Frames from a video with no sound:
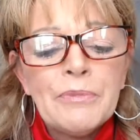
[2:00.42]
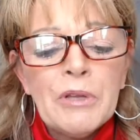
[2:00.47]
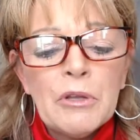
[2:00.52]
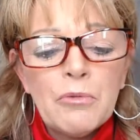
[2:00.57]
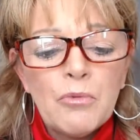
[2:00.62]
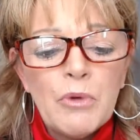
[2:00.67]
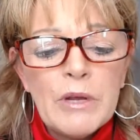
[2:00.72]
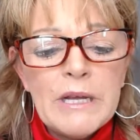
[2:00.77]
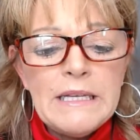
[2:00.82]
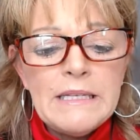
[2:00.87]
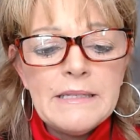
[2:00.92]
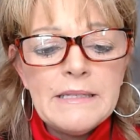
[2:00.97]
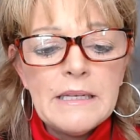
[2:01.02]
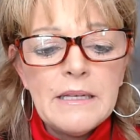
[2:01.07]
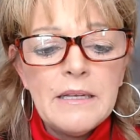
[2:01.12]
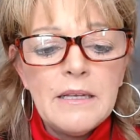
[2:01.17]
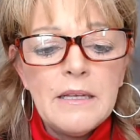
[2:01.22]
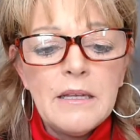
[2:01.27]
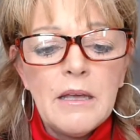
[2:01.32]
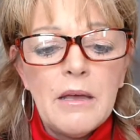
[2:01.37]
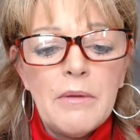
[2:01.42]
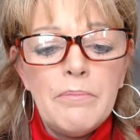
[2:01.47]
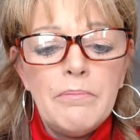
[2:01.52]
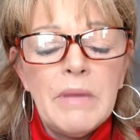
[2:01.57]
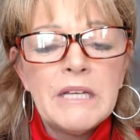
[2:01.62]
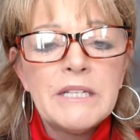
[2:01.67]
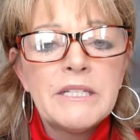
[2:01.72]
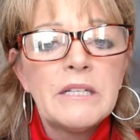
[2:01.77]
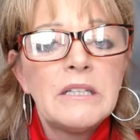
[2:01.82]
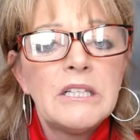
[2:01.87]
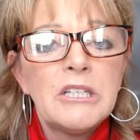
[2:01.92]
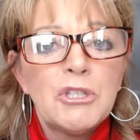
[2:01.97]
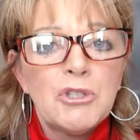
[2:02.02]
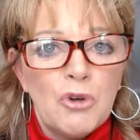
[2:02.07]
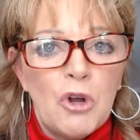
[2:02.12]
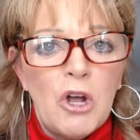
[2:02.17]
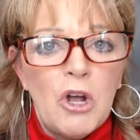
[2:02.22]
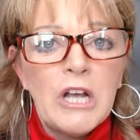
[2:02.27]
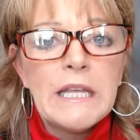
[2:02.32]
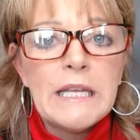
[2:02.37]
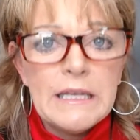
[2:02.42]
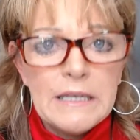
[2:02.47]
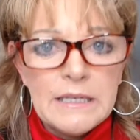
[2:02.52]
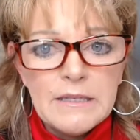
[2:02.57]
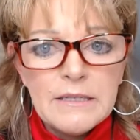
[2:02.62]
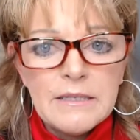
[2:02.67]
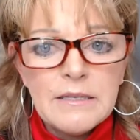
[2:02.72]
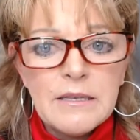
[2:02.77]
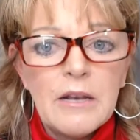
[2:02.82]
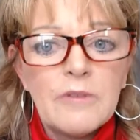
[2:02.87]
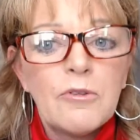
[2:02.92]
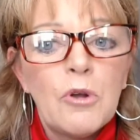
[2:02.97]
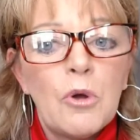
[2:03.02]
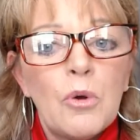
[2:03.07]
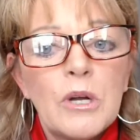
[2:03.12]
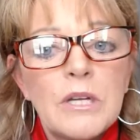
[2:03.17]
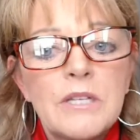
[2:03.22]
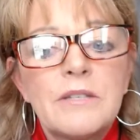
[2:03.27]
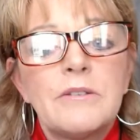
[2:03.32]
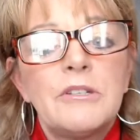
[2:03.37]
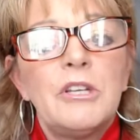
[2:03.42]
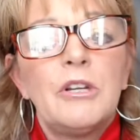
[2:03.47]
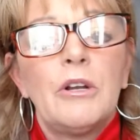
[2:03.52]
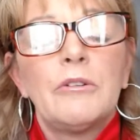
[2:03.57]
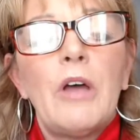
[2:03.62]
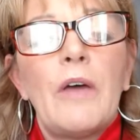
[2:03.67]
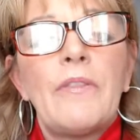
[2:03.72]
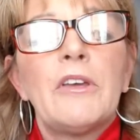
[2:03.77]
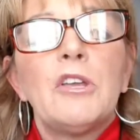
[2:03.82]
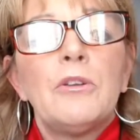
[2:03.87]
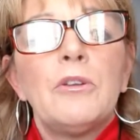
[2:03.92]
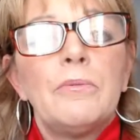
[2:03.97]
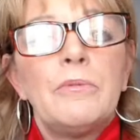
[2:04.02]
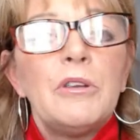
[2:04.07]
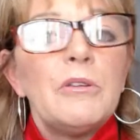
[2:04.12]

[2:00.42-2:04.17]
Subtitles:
Raising Mentally Strong Kids. And of course, nothing.